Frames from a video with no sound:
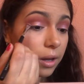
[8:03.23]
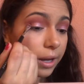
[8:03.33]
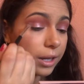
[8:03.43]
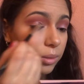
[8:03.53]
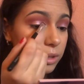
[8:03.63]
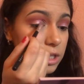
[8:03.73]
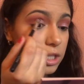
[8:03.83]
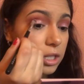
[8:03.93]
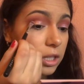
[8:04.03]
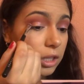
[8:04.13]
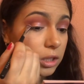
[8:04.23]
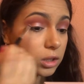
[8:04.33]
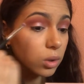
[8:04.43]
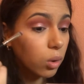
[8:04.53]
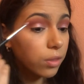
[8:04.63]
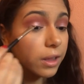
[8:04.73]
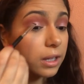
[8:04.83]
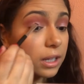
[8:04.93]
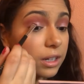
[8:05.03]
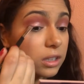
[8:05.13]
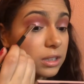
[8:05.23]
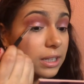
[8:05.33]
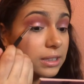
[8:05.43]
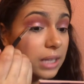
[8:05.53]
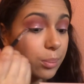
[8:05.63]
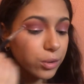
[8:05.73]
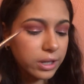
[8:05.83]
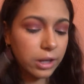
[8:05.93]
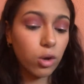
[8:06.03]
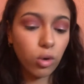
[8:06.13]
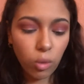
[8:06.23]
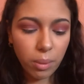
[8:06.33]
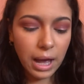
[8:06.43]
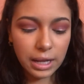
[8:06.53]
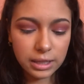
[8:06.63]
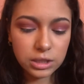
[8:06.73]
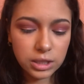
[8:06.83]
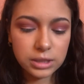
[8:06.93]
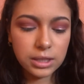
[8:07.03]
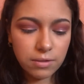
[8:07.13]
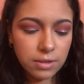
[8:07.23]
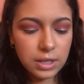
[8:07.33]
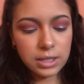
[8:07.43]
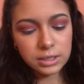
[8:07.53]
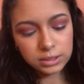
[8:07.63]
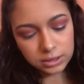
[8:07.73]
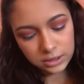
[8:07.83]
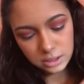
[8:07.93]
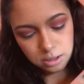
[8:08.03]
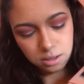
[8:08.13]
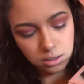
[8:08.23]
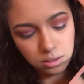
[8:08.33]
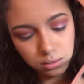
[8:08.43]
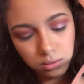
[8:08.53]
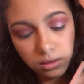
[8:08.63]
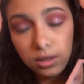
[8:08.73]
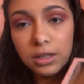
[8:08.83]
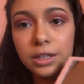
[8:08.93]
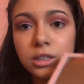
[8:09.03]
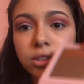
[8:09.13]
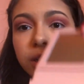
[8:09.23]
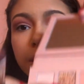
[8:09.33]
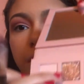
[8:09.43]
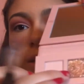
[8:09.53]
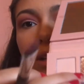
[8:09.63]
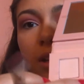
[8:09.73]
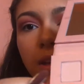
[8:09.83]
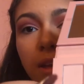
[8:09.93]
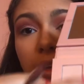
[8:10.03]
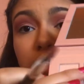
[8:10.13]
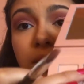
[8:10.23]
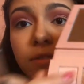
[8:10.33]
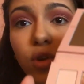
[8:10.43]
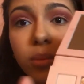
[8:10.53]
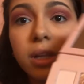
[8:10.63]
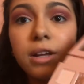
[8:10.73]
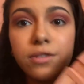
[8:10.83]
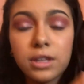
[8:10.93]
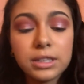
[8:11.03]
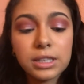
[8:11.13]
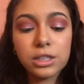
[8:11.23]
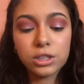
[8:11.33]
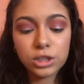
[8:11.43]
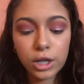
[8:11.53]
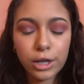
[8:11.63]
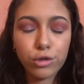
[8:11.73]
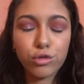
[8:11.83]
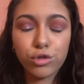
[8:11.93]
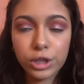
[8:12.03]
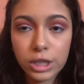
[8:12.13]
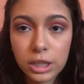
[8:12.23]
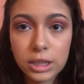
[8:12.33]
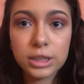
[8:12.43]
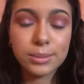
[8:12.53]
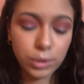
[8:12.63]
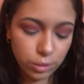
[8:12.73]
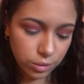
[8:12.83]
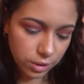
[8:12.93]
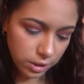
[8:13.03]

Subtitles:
I kind of wish she sold the glitters like separate, like a whole palette just of these glitters right here. So the formula for these glitters are like really smooth.